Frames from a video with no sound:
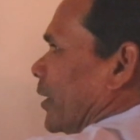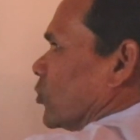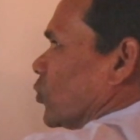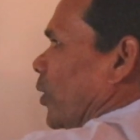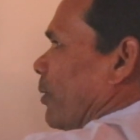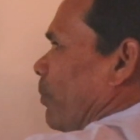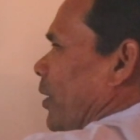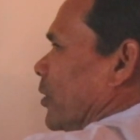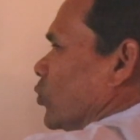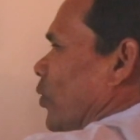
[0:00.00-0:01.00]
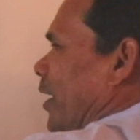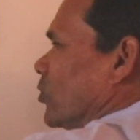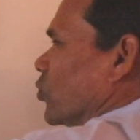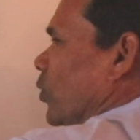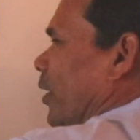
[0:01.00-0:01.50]
square plus y
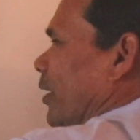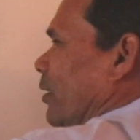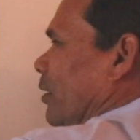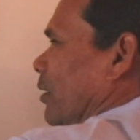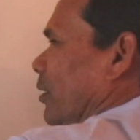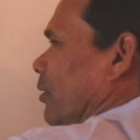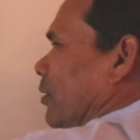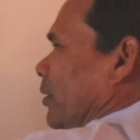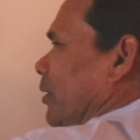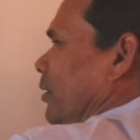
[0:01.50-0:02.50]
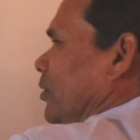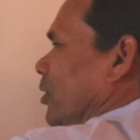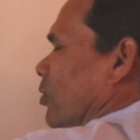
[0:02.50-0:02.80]
square is